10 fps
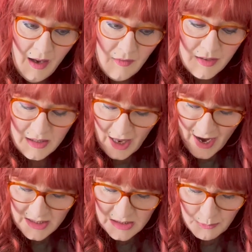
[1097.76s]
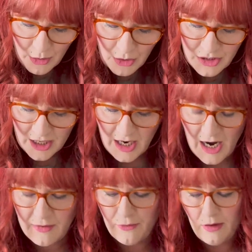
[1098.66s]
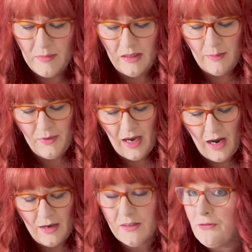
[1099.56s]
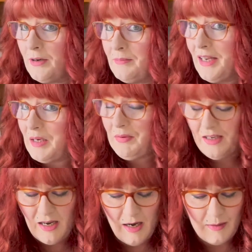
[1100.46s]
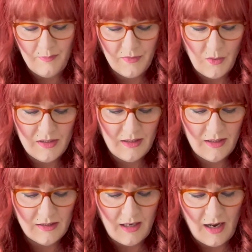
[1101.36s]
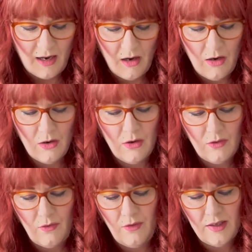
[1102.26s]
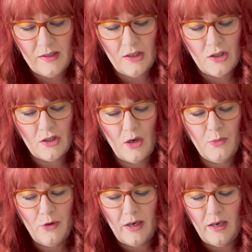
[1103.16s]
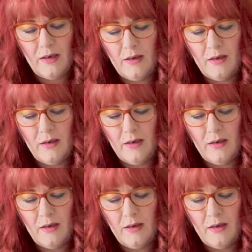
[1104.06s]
And the last brooch I got from Olympus House from Lady Peacock was this guy. Oh, this is so pretty.